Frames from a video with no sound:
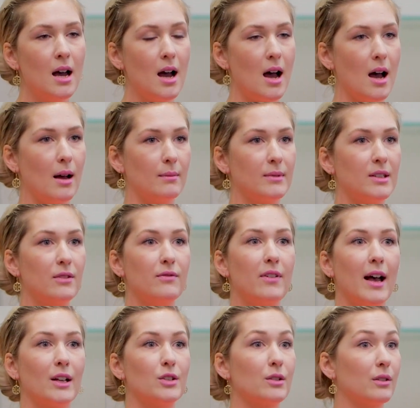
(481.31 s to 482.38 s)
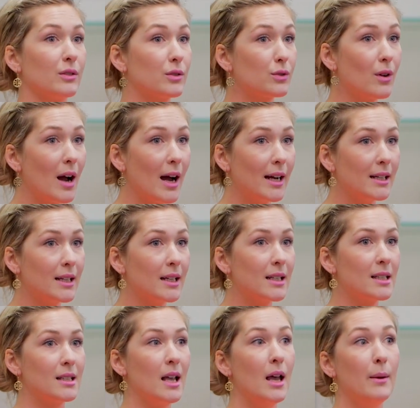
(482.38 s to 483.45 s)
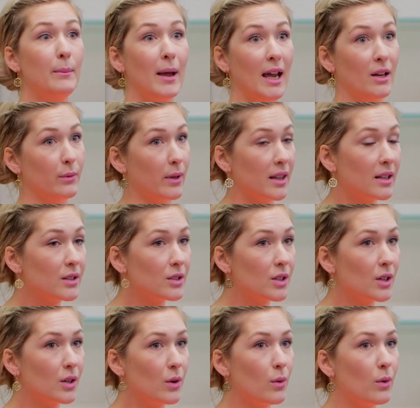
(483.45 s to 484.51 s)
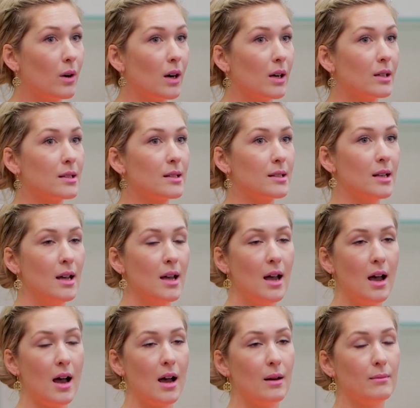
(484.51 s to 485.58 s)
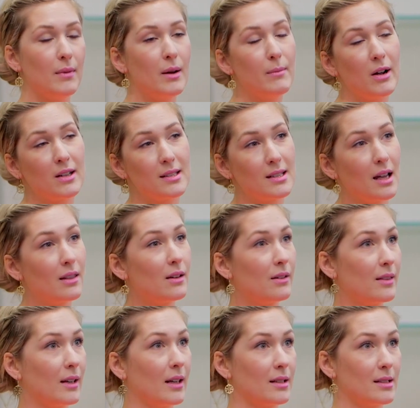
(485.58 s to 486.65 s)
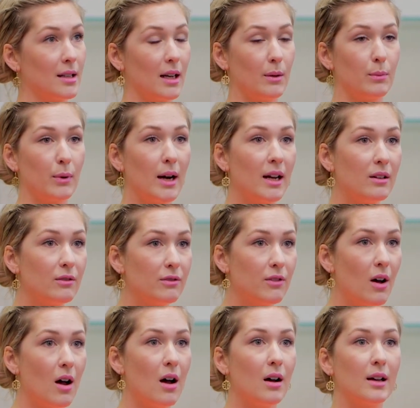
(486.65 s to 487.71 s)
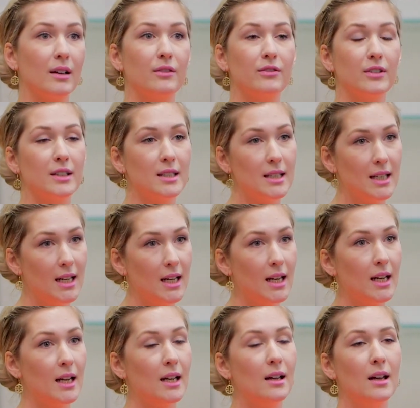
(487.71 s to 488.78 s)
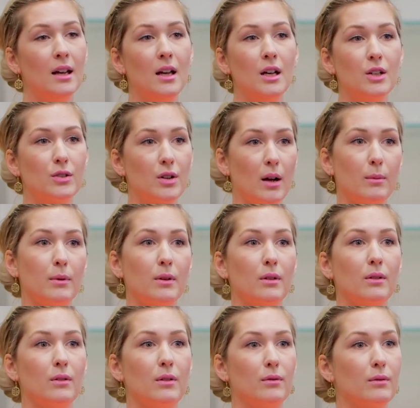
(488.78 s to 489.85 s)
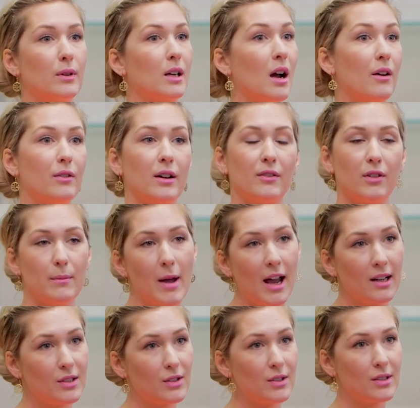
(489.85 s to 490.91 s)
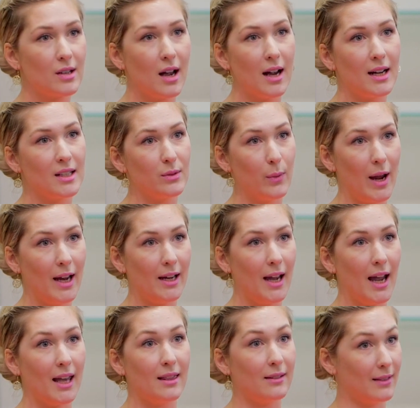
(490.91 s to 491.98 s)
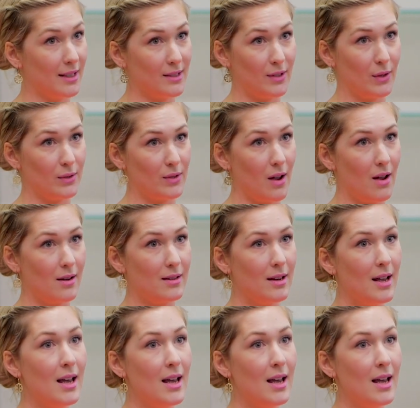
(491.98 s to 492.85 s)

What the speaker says: some vaginal dryness, pain with intercourse, amongst other things like brain fog and fatigue, trouble recovering from exercise, weight gain, the list goes on.